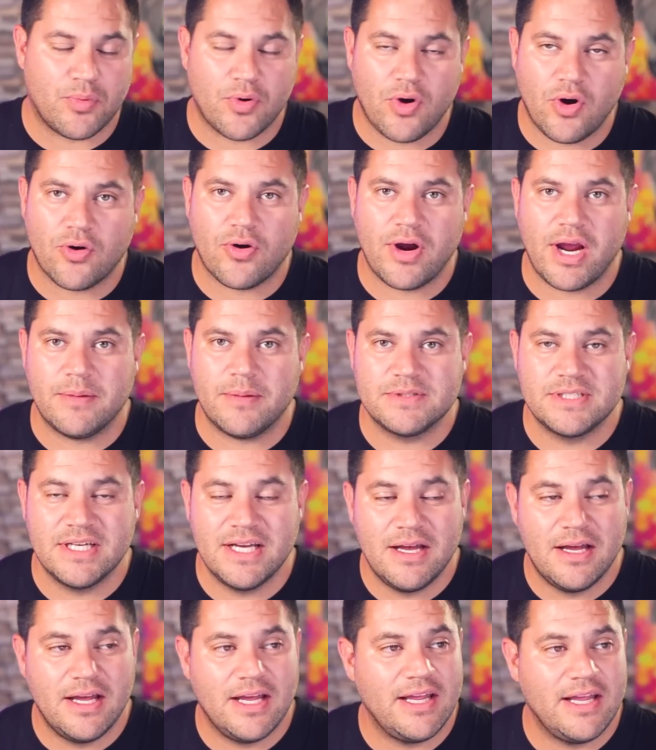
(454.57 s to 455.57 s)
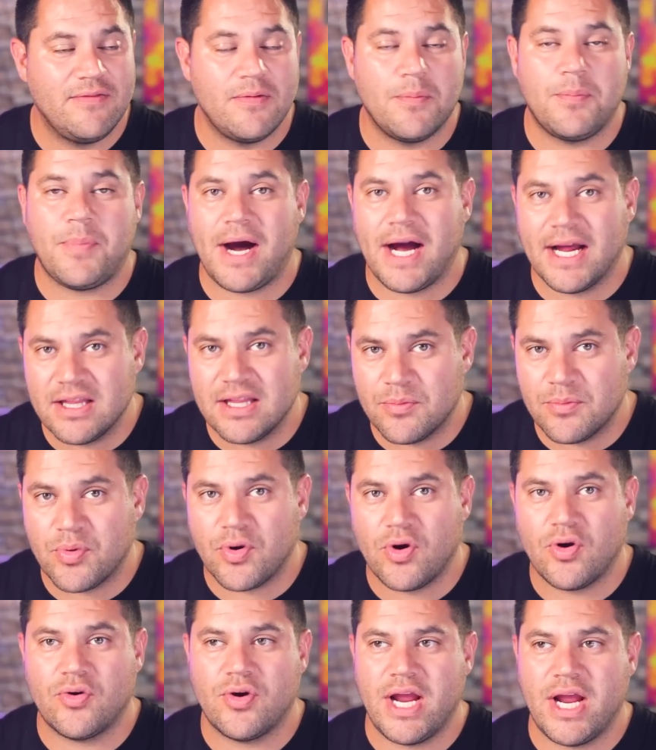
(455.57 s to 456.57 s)
programs, even pilot
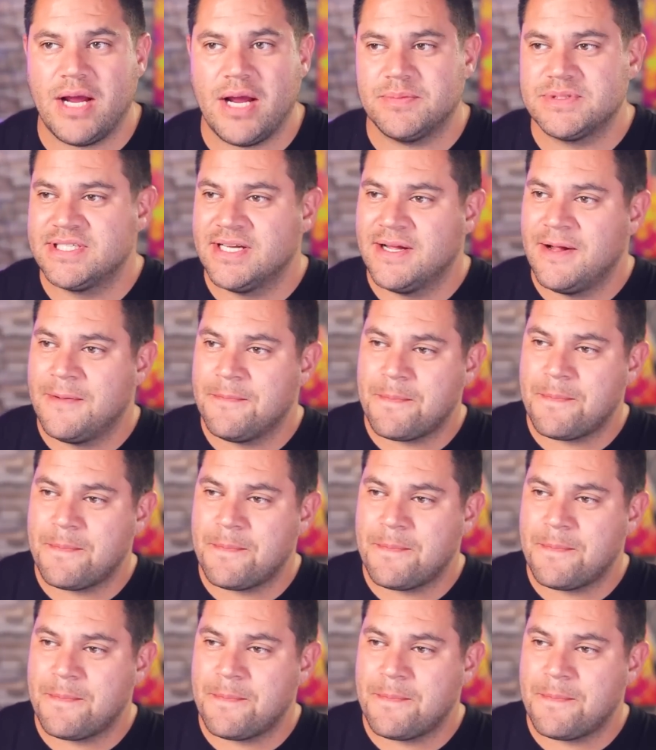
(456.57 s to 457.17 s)
programs,